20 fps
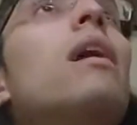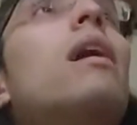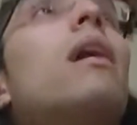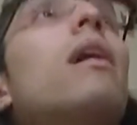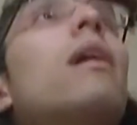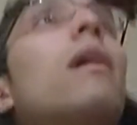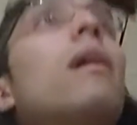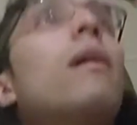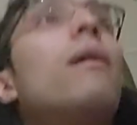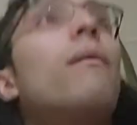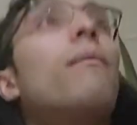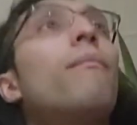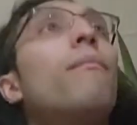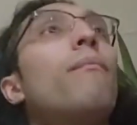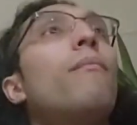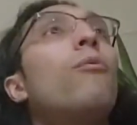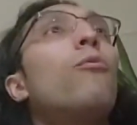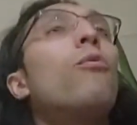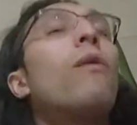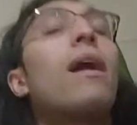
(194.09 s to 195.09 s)

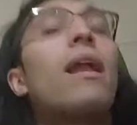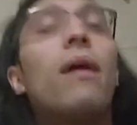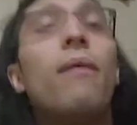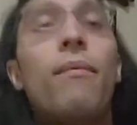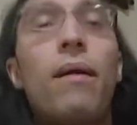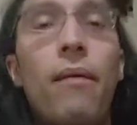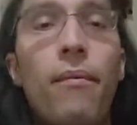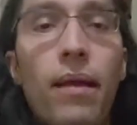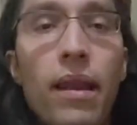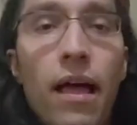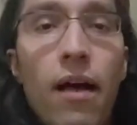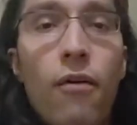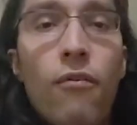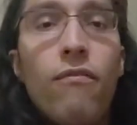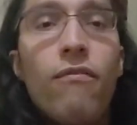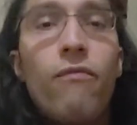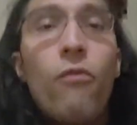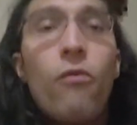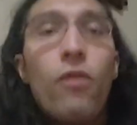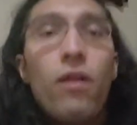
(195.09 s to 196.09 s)
who got a
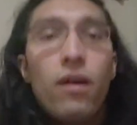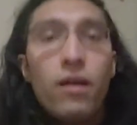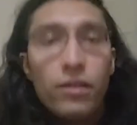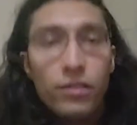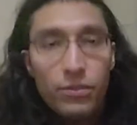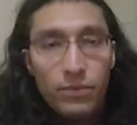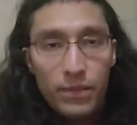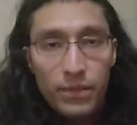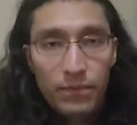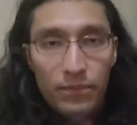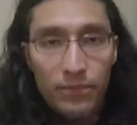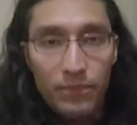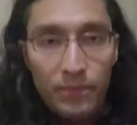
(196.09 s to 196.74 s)
Babalawo for a husband,